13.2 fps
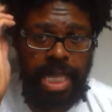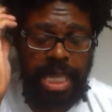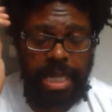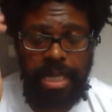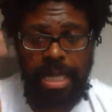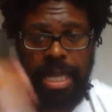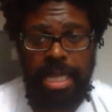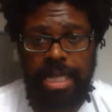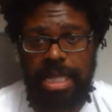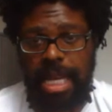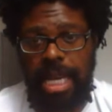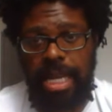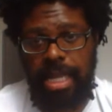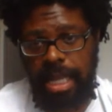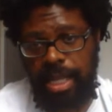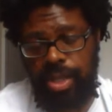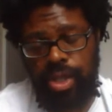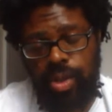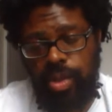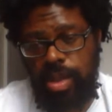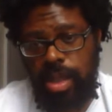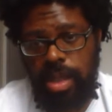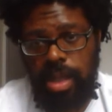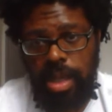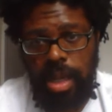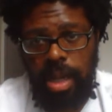they choose
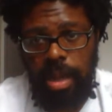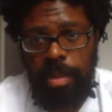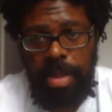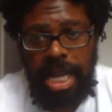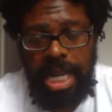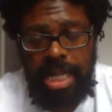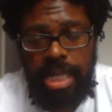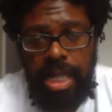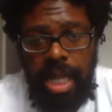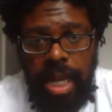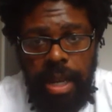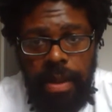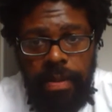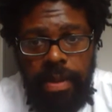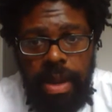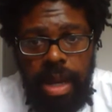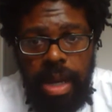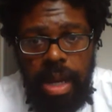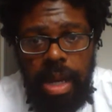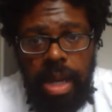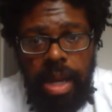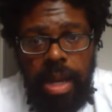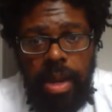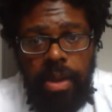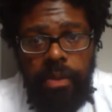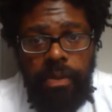a black slave
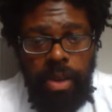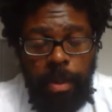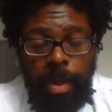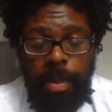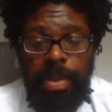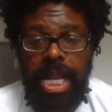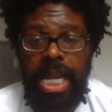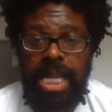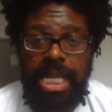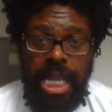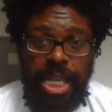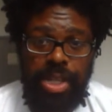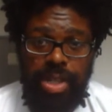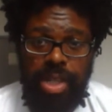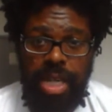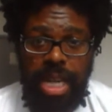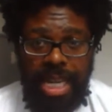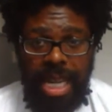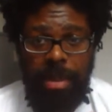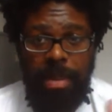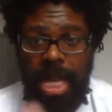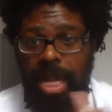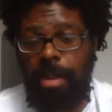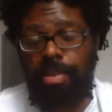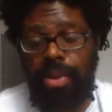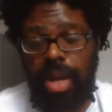from a plantation, and they
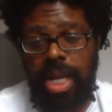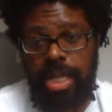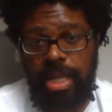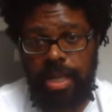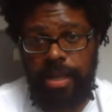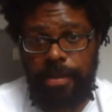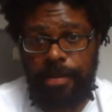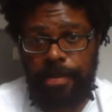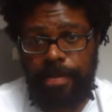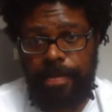make him president.